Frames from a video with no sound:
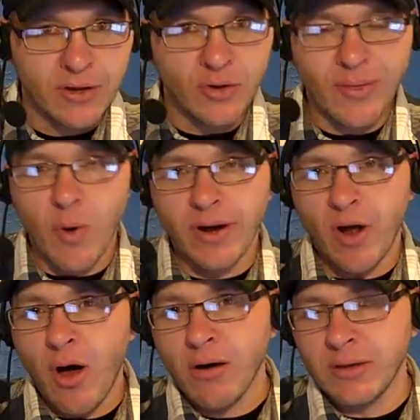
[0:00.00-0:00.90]
You know, they want
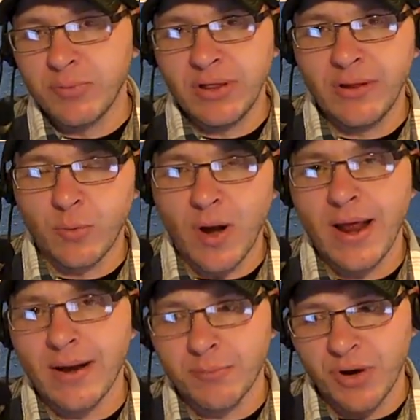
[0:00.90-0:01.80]
it all completely
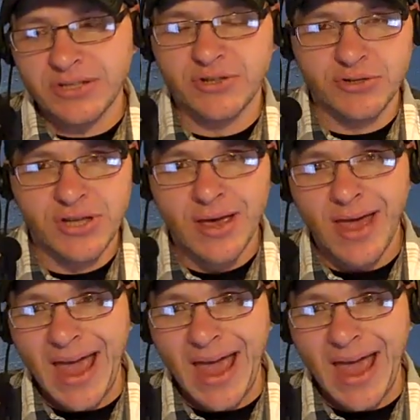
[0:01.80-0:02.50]
run out of Brussels.